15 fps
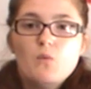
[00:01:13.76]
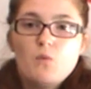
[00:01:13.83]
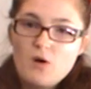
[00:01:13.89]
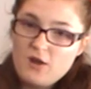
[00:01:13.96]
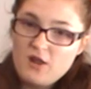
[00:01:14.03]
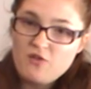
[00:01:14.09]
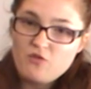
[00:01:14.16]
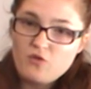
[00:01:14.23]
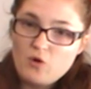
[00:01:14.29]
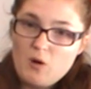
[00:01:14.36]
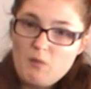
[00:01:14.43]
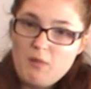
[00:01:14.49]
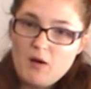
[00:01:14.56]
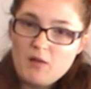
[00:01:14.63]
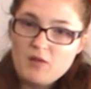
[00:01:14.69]
what they
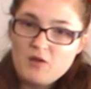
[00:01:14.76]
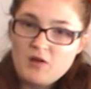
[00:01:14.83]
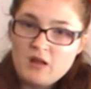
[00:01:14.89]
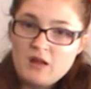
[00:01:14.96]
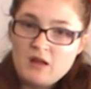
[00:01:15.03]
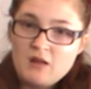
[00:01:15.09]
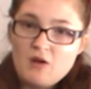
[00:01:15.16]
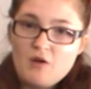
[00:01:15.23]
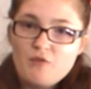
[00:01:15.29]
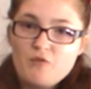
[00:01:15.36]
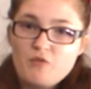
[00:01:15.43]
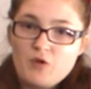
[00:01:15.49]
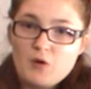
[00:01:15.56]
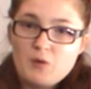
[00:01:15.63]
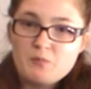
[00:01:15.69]
thought about the
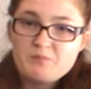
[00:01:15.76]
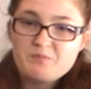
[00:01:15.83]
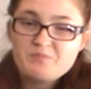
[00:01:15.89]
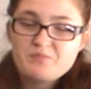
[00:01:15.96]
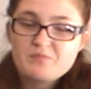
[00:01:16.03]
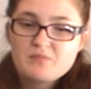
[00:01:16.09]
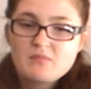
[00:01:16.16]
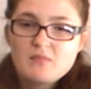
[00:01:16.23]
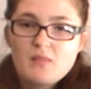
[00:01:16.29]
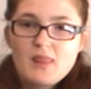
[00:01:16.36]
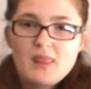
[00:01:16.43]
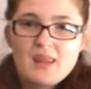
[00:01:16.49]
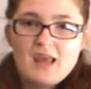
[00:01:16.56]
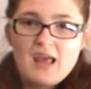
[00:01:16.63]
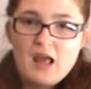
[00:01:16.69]
film
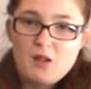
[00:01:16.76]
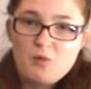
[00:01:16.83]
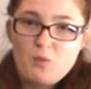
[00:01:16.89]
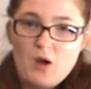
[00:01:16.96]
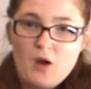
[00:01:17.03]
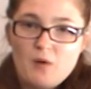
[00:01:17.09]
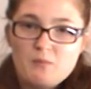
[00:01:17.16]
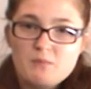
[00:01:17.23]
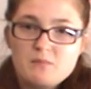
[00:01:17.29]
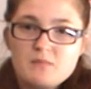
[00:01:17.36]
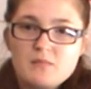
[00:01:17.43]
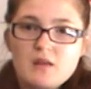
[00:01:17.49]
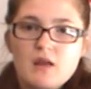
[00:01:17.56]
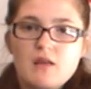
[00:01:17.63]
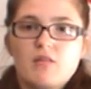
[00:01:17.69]
as well.
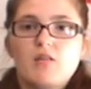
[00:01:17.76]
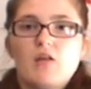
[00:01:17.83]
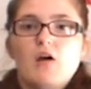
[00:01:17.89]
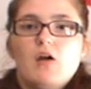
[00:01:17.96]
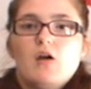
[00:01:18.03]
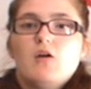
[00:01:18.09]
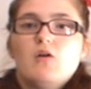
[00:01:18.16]
So,